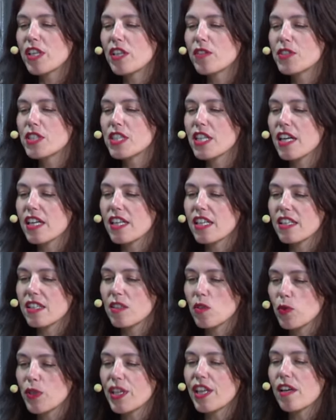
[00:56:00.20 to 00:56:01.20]
way of
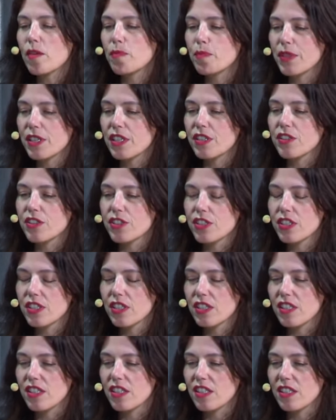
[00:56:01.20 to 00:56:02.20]
saying we have built
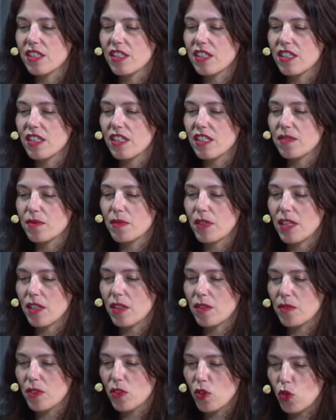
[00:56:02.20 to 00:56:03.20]

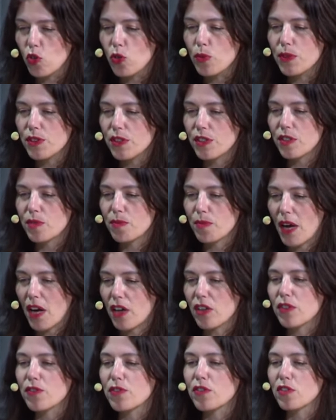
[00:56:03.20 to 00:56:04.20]
an uber
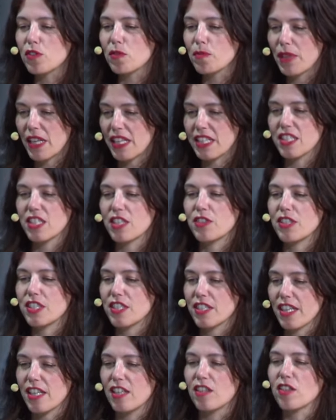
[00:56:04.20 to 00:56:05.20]
powerful
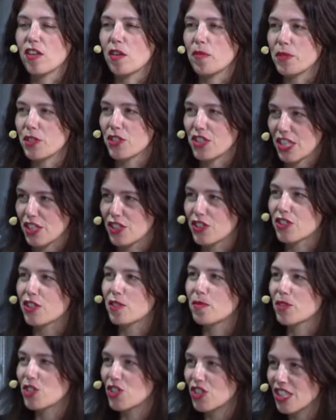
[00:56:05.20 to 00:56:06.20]
planetary scale
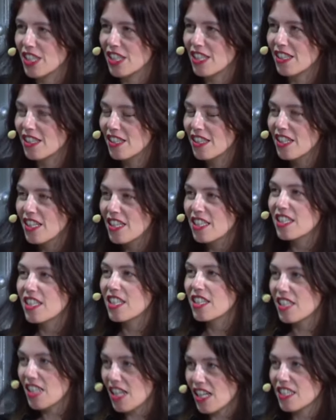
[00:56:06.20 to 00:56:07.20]
computation machine
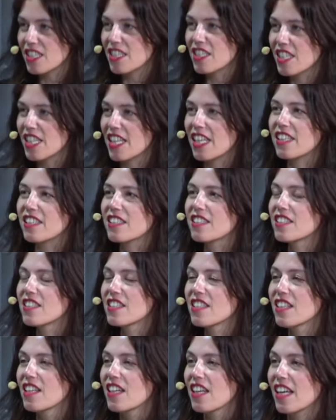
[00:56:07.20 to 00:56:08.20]
that does
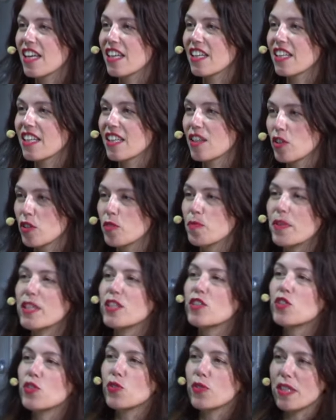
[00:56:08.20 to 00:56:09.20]
things and could
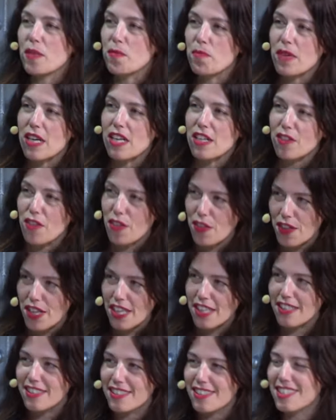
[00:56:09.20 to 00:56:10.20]
be doing better
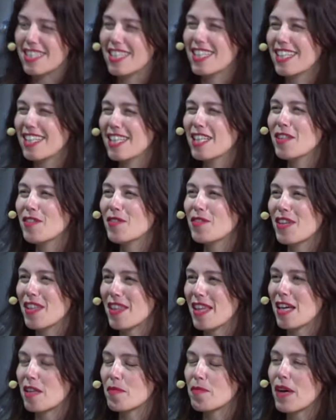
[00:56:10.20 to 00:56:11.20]
things
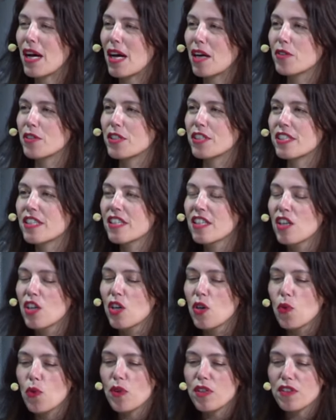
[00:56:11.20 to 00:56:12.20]
with that power.
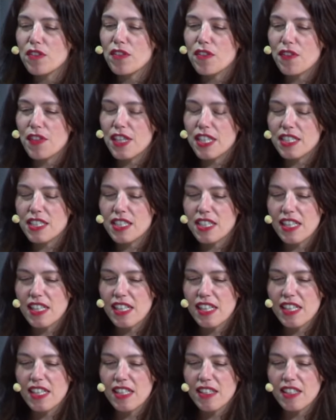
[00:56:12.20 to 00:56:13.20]
One of the things that
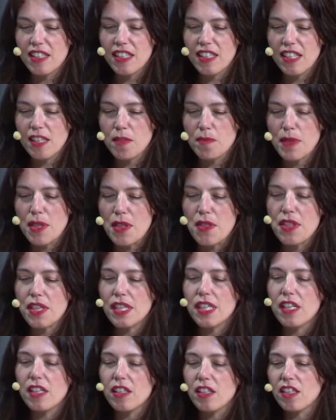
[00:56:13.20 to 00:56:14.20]
I've been
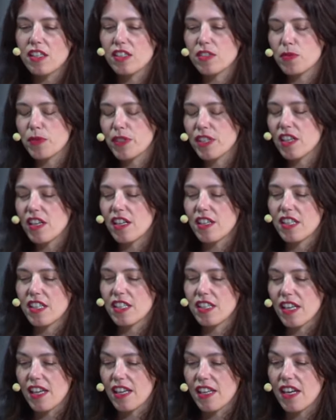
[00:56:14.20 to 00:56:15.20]
thinking a lot
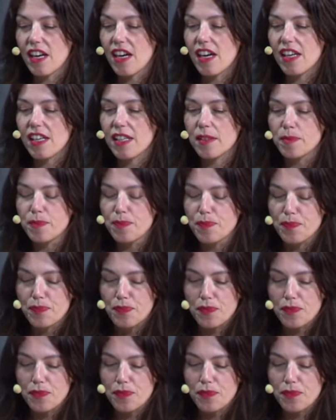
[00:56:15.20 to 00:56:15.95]
regarding AI,